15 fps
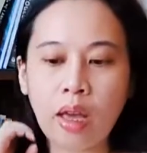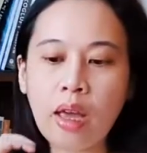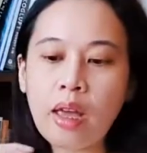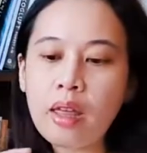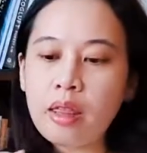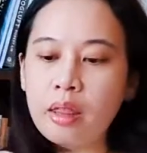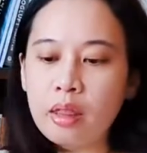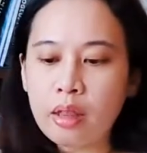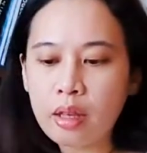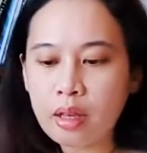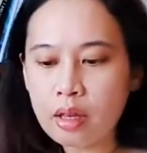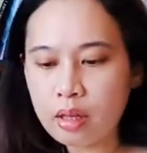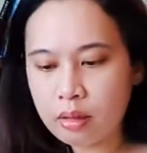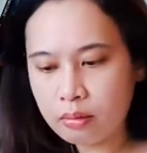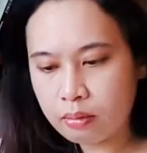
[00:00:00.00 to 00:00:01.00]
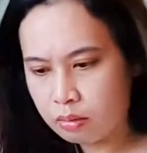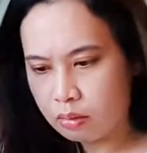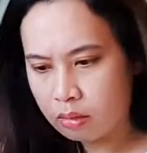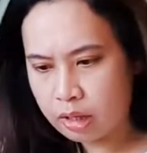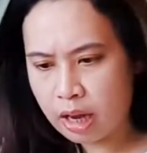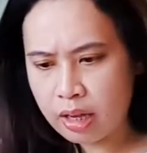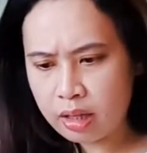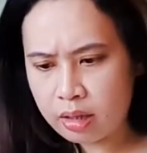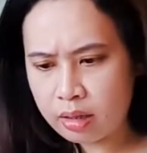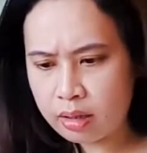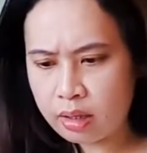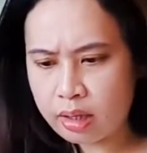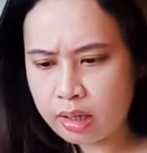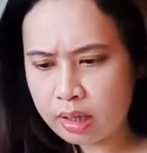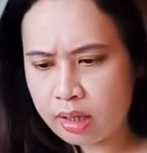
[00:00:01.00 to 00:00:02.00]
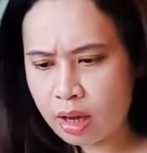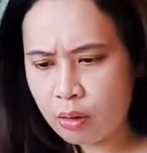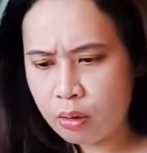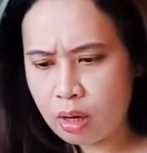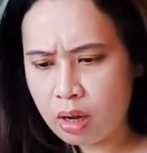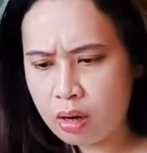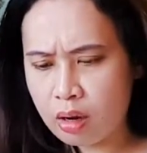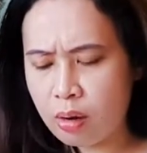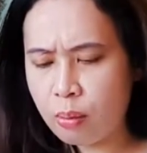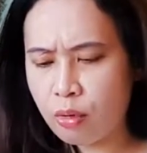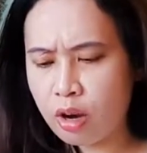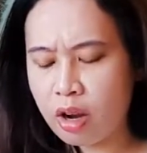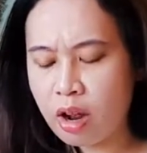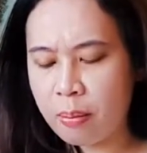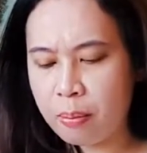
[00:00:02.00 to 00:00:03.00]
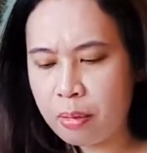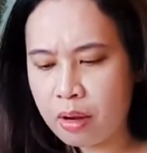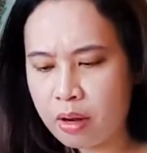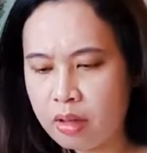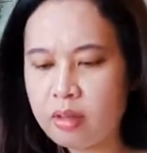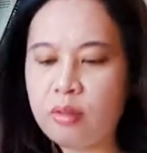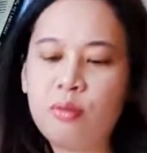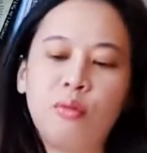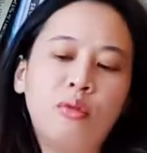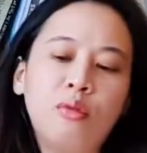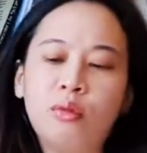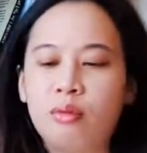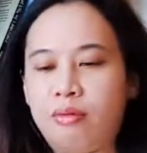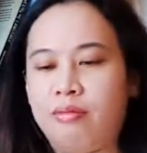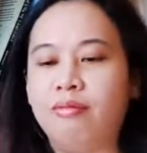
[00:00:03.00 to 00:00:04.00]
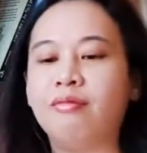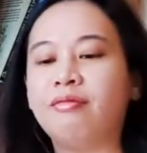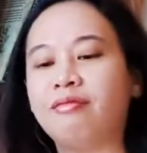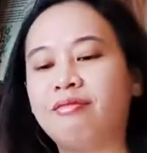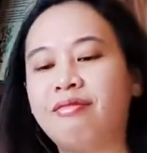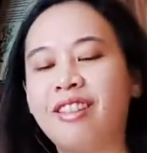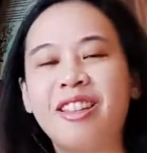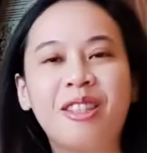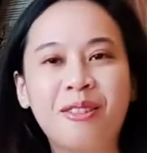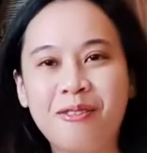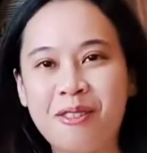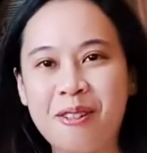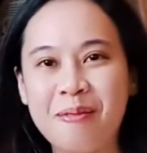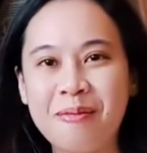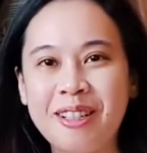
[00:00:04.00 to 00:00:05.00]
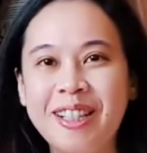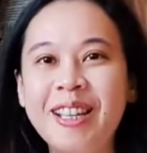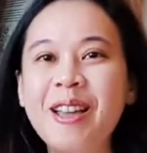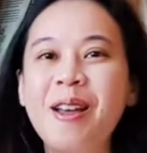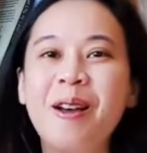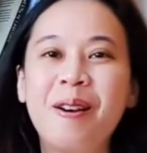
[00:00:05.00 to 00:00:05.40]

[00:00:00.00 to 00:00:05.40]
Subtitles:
and the title is Saudara buat apa. Ooh, that's formal.